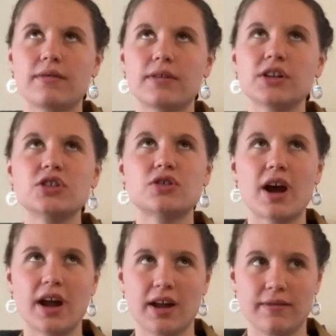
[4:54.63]
First
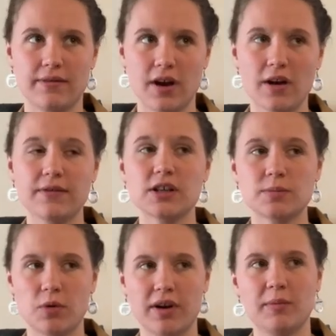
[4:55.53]
trying for our
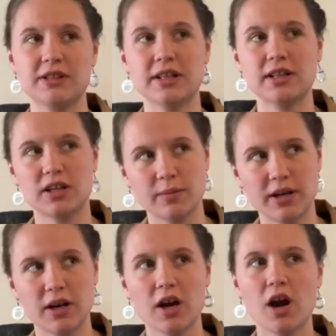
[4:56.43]
firstborn was a little
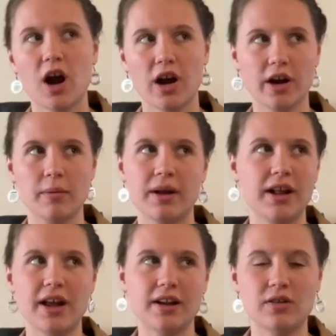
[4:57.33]
bit harder,
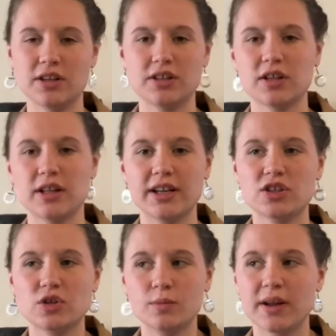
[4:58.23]
but it only took like
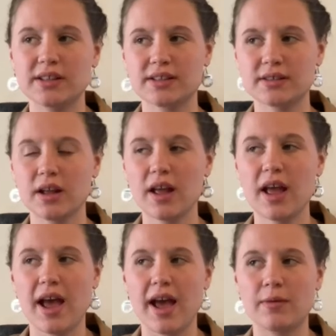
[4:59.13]
two months.
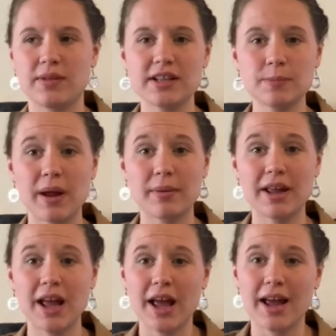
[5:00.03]
And with this
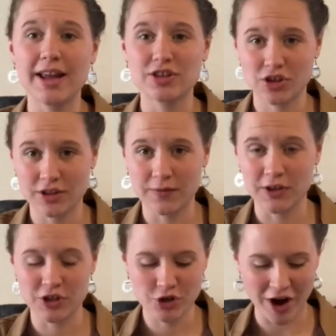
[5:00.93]
baby, it took the
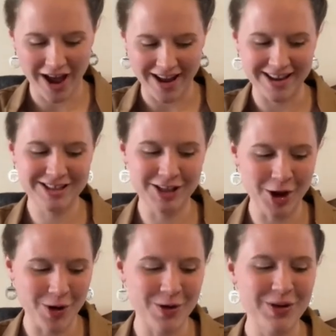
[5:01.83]
first try.
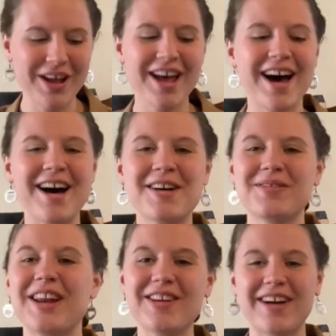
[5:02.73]
So
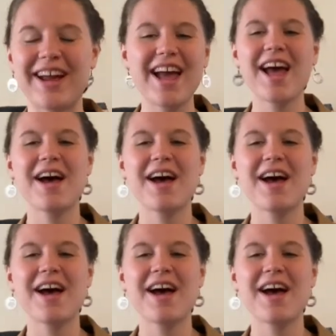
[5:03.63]
um, anyway,